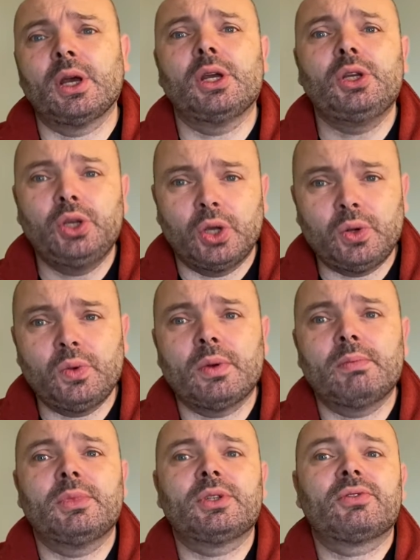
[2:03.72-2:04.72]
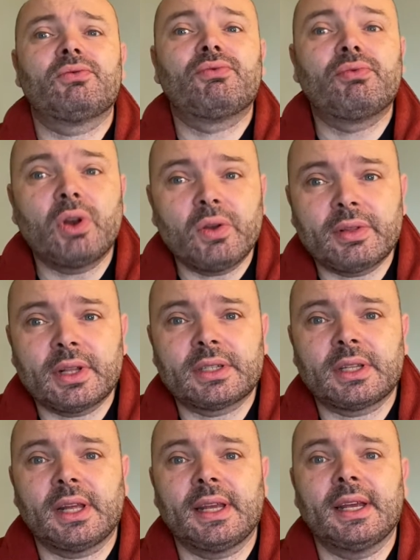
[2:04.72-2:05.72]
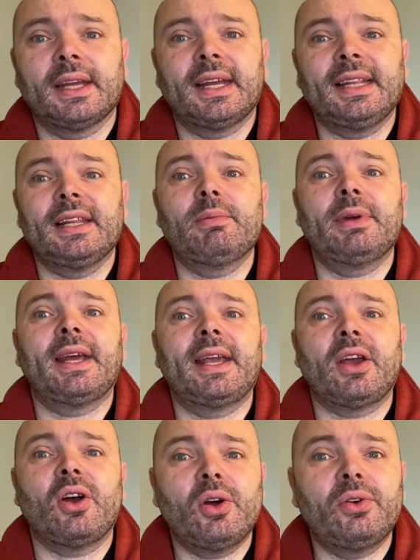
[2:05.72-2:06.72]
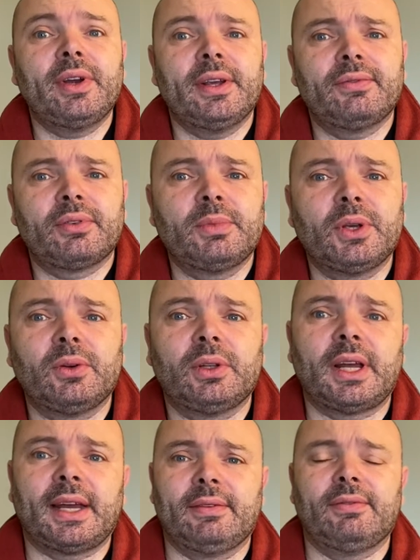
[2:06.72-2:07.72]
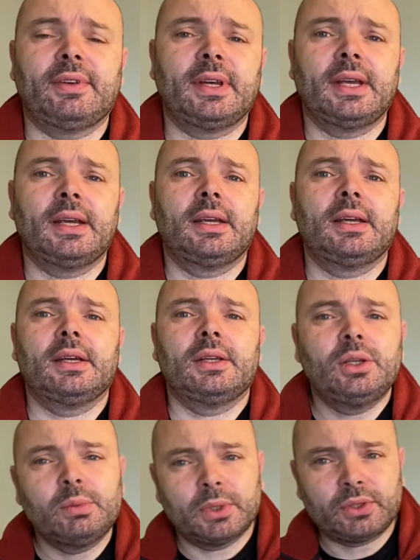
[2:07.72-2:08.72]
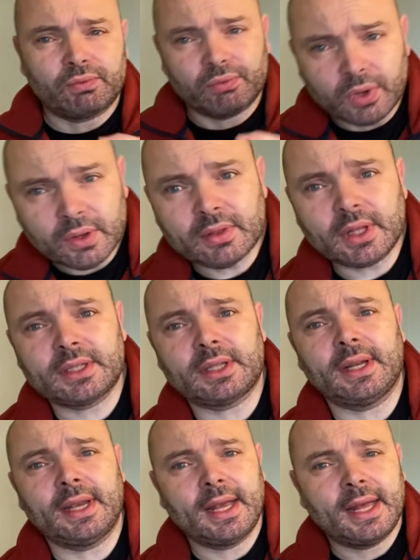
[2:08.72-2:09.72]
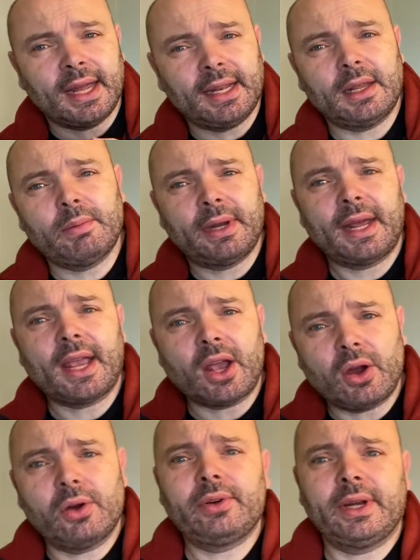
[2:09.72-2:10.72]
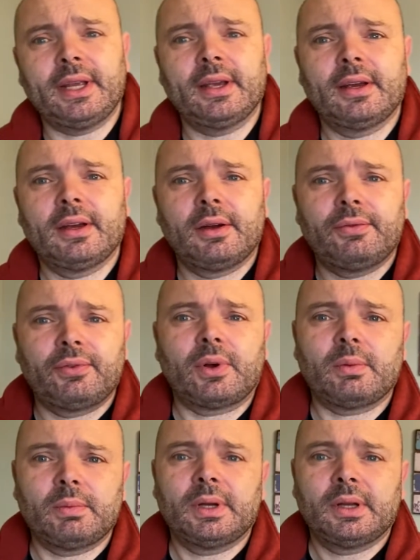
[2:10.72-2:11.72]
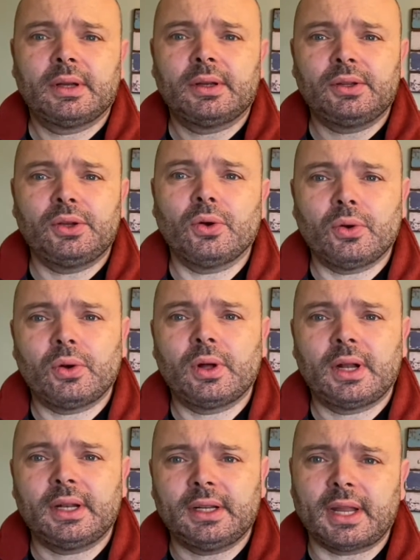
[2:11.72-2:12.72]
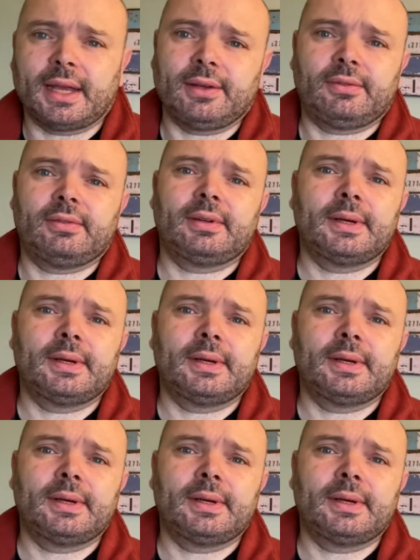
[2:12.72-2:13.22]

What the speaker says: You must ruthlessly eliminate hurry from your life. You must ruthlessly eliminate hurry from your life.